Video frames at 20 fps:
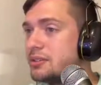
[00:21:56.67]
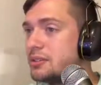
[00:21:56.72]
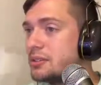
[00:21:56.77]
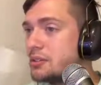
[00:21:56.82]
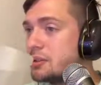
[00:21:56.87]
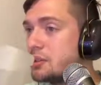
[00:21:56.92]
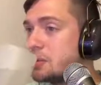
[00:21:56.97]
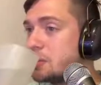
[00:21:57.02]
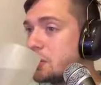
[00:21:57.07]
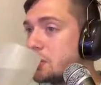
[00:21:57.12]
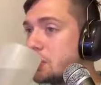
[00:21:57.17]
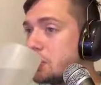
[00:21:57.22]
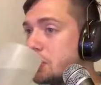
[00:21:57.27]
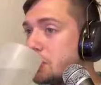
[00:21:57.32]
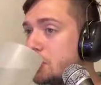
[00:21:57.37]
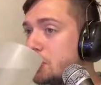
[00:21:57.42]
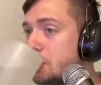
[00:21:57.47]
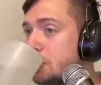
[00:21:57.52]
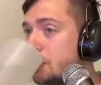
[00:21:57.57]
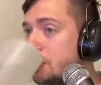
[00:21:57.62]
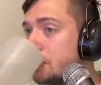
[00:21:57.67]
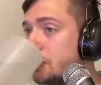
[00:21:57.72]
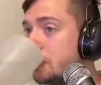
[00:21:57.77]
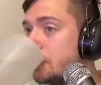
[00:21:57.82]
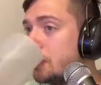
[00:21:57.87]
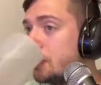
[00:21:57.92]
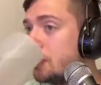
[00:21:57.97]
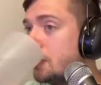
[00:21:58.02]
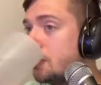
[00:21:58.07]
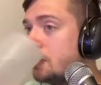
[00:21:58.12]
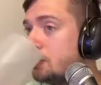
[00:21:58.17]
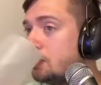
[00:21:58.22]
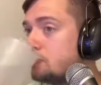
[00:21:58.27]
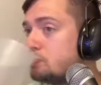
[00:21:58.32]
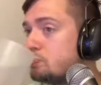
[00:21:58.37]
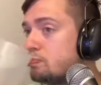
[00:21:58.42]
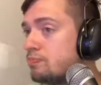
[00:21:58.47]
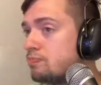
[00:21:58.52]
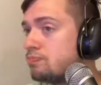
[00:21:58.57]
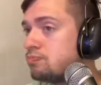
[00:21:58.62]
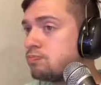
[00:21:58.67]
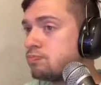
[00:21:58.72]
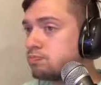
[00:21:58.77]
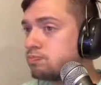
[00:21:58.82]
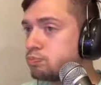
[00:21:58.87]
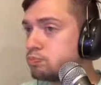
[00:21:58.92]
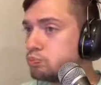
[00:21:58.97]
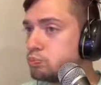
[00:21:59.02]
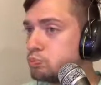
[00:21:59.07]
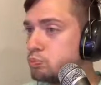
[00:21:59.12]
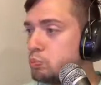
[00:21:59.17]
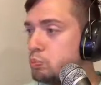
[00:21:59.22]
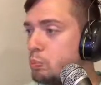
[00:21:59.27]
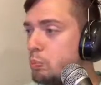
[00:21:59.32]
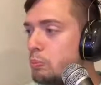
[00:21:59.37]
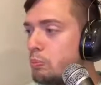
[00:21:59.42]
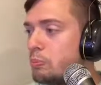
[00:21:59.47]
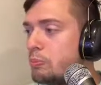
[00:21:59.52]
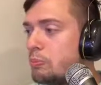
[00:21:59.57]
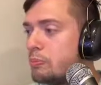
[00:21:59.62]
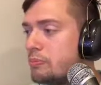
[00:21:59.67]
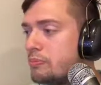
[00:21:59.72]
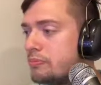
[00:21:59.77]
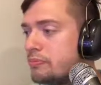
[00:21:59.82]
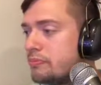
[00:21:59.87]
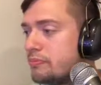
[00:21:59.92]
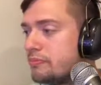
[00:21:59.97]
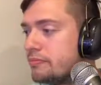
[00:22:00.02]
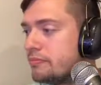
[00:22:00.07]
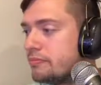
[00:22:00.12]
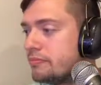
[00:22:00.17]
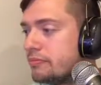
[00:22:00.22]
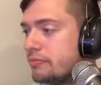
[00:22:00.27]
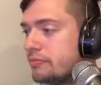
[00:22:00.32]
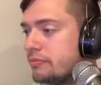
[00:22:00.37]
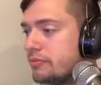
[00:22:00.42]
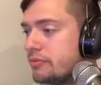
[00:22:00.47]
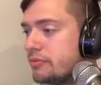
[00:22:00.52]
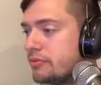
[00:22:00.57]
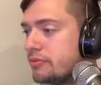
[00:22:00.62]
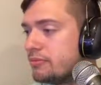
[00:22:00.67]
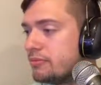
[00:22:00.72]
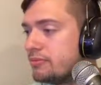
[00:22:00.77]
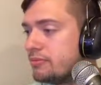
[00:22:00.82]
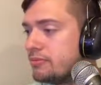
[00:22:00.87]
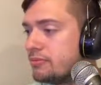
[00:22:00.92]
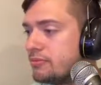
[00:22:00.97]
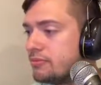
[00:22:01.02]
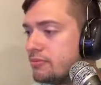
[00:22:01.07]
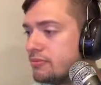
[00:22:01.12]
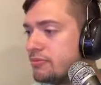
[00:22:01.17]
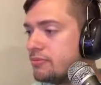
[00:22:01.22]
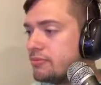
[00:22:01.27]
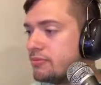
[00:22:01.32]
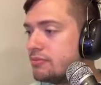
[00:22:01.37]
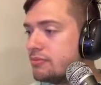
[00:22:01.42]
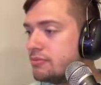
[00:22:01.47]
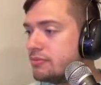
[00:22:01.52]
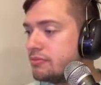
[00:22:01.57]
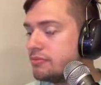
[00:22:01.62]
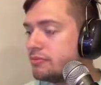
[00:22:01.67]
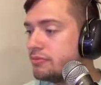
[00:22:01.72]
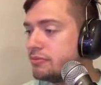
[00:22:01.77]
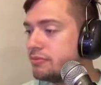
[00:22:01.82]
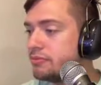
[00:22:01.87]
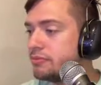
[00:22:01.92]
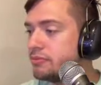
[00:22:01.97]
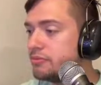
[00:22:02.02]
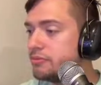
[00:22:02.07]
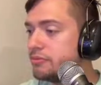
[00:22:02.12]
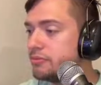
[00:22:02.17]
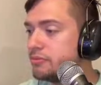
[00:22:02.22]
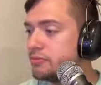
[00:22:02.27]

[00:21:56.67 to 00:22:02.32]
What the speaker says: [no speech]